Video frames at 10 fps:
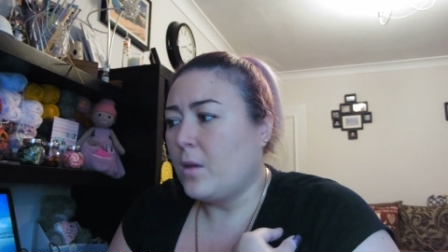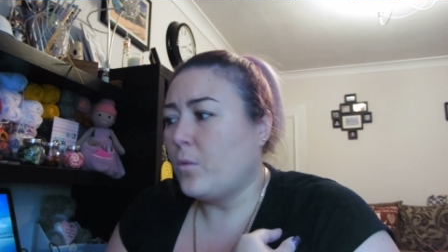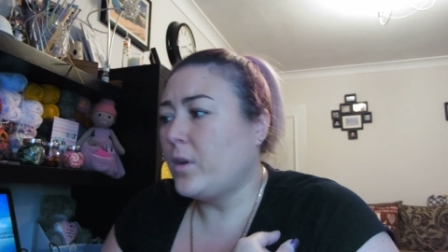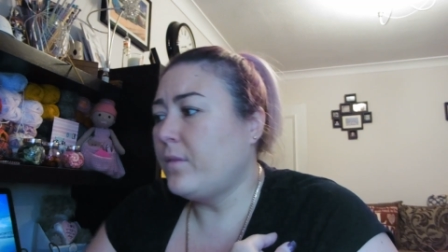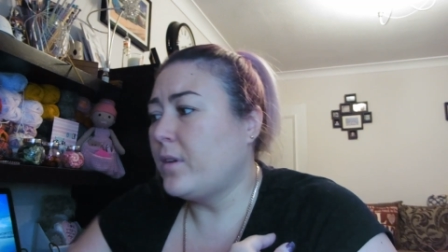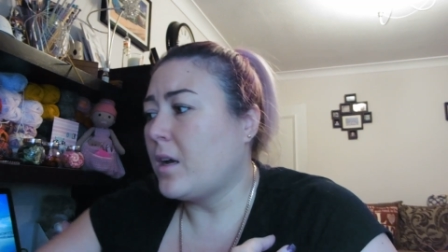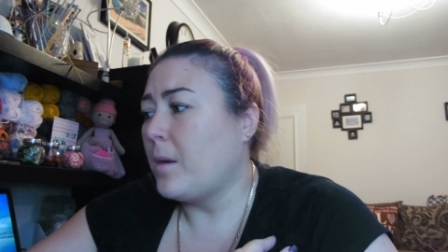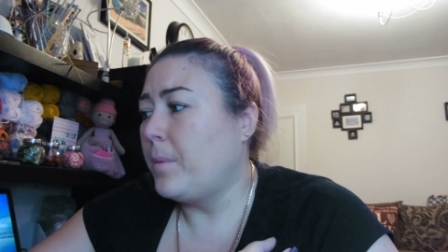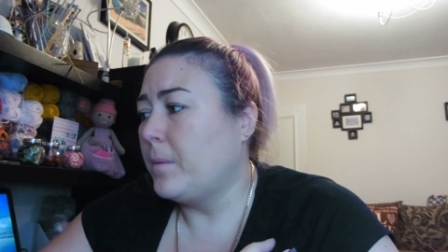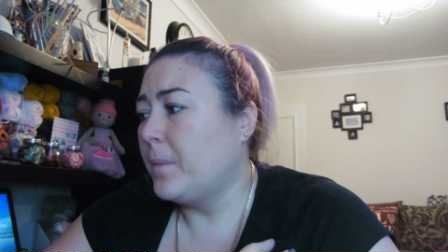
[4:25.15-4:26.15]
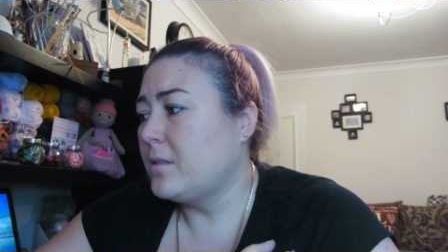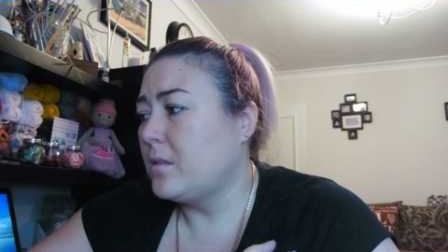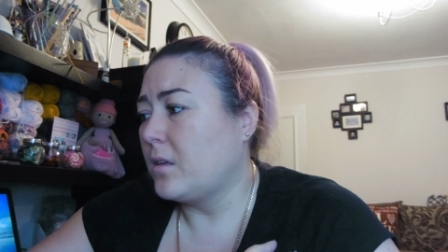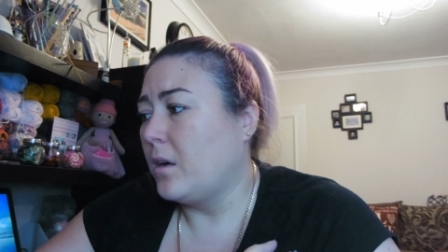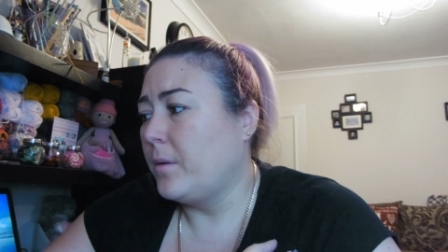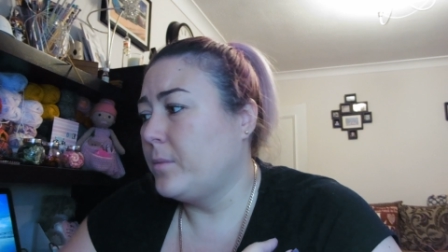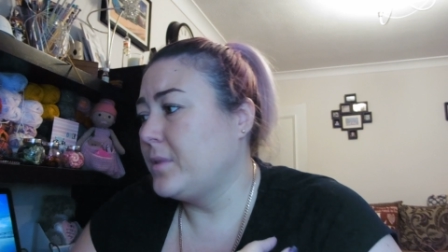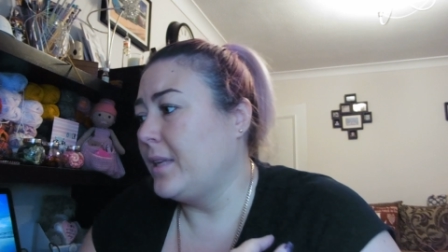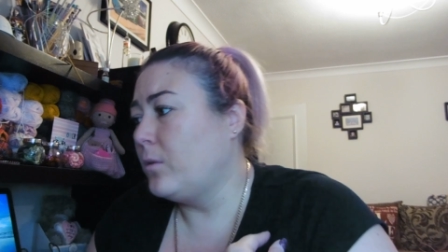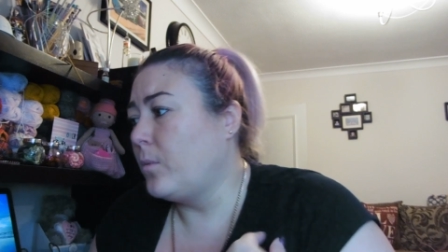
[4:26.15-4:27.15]
well, not even a couple of months ago it was
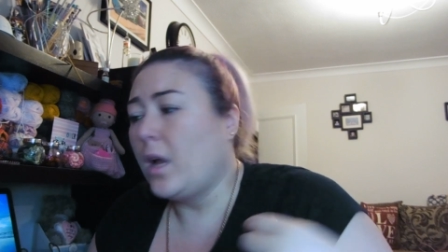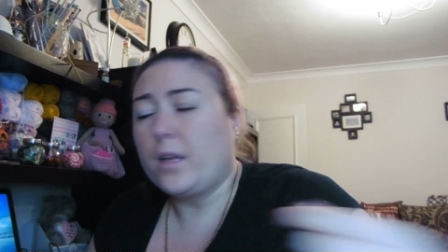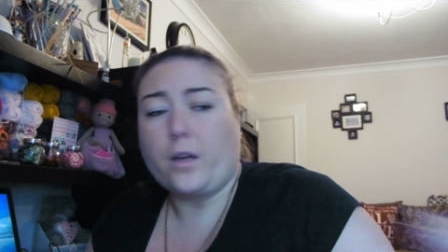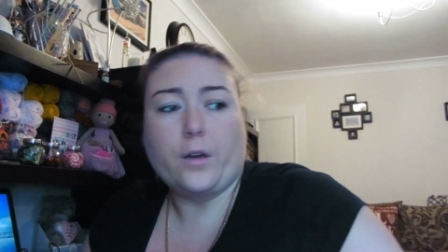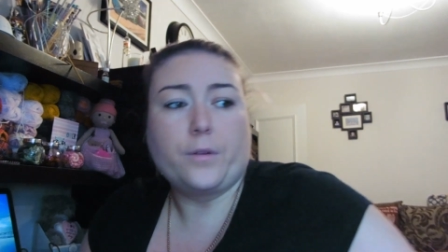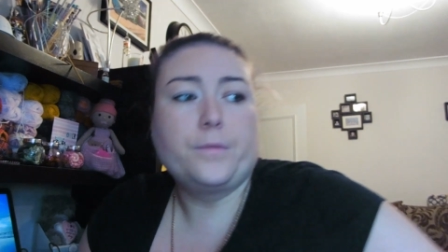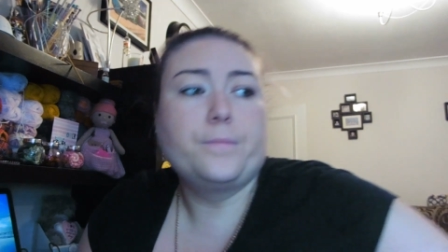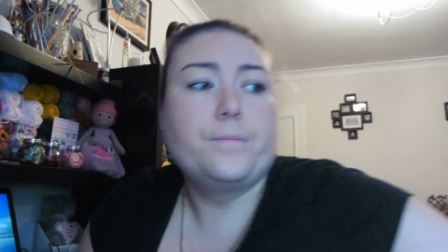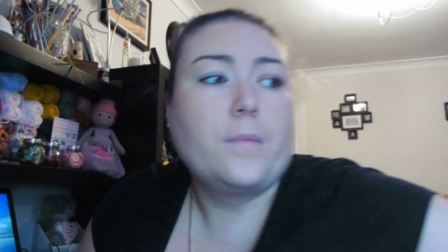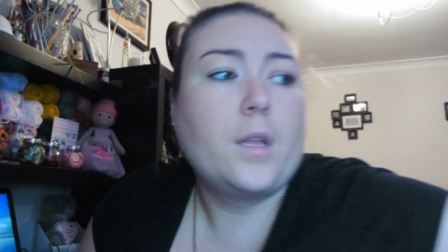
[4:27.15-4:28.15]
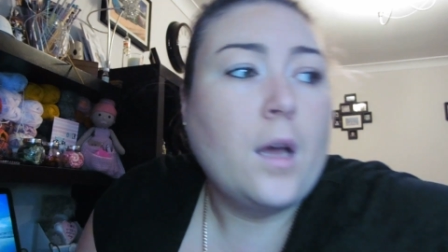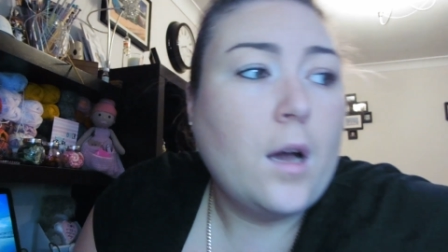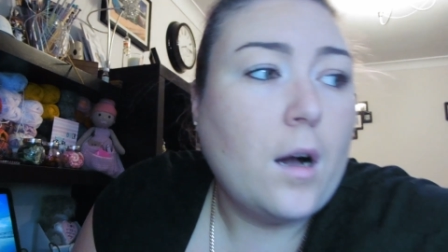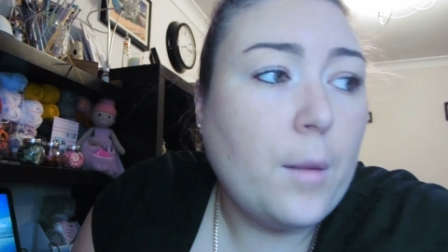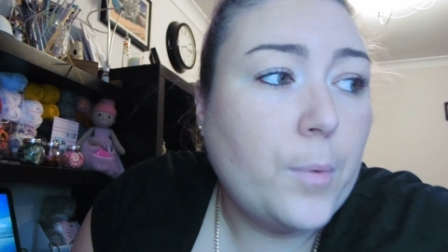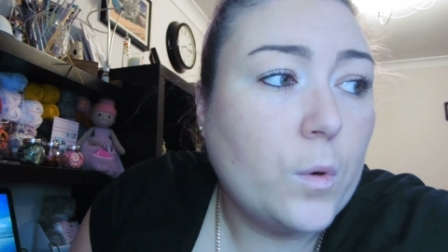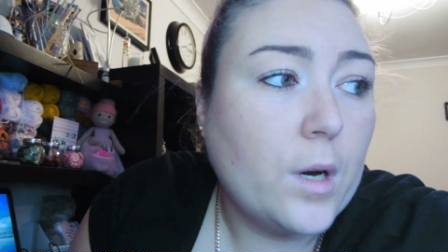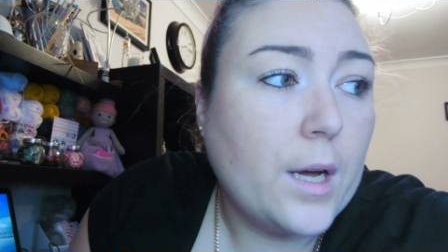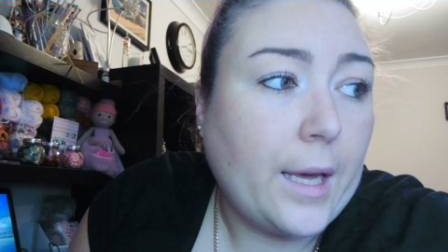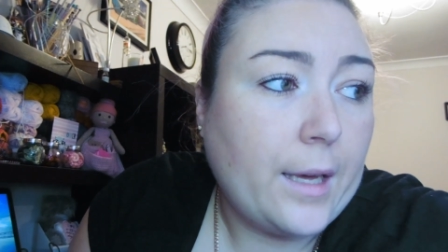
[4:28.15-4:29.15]
a little while ago I bought
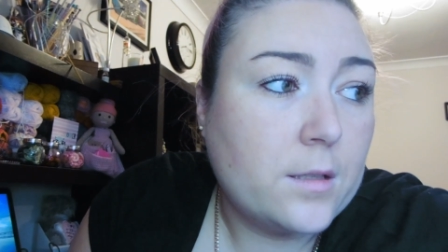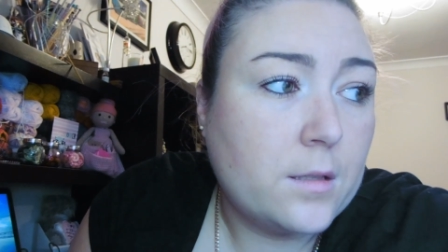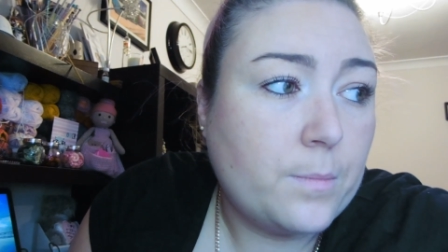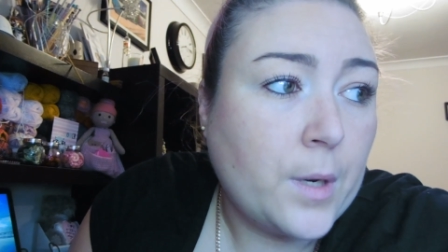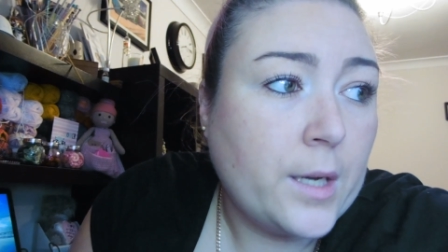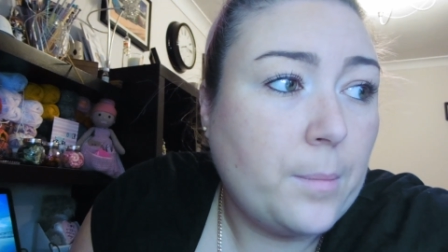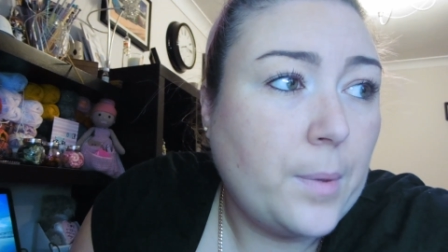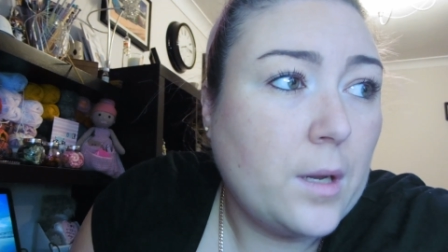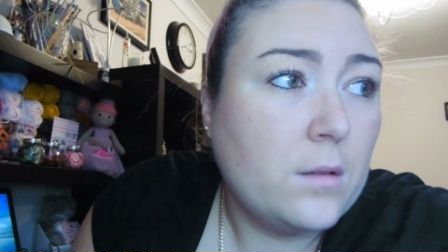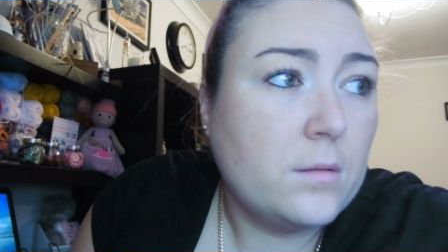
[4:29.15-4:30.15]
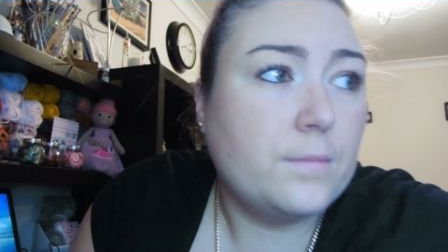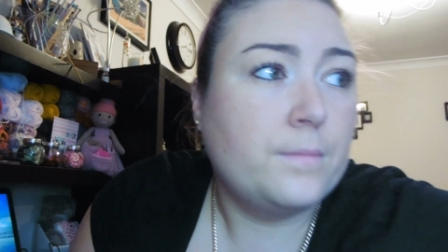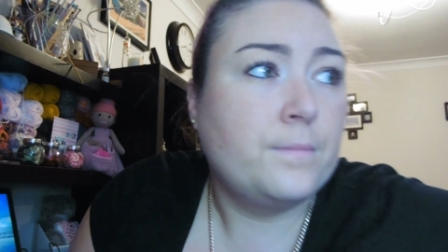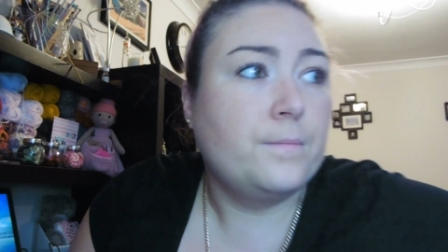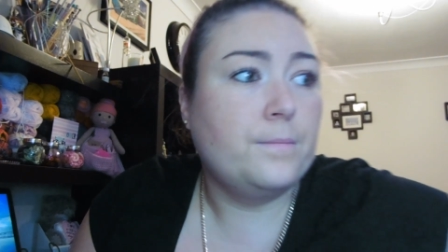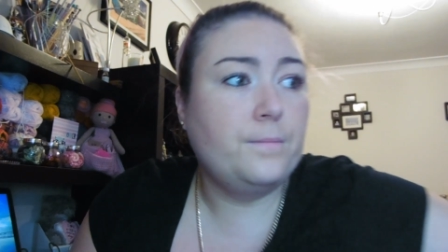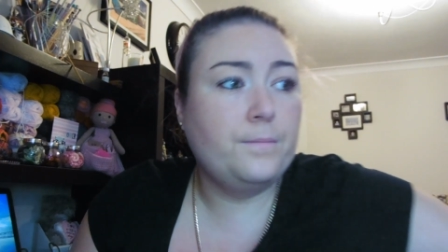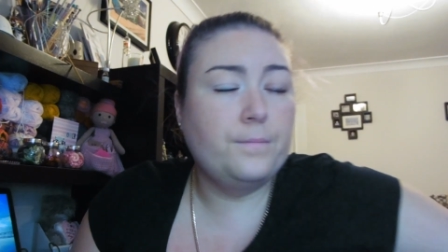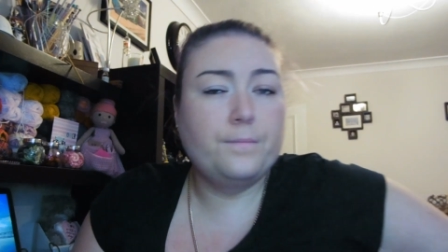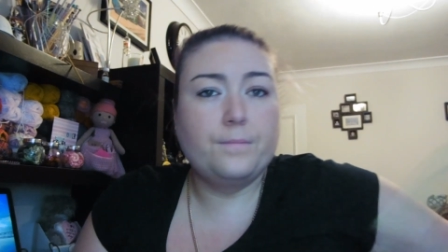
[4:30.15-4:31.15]
a spider plant
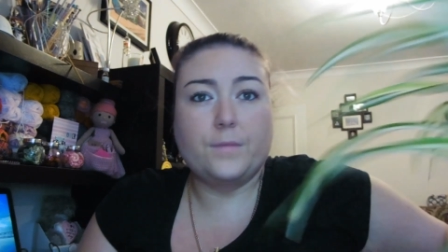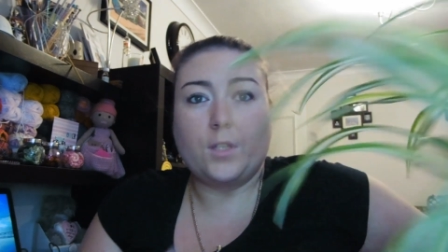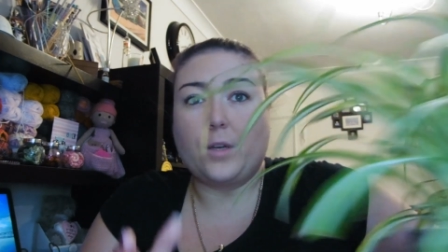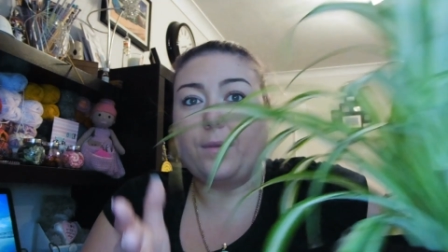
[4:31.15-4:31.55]
so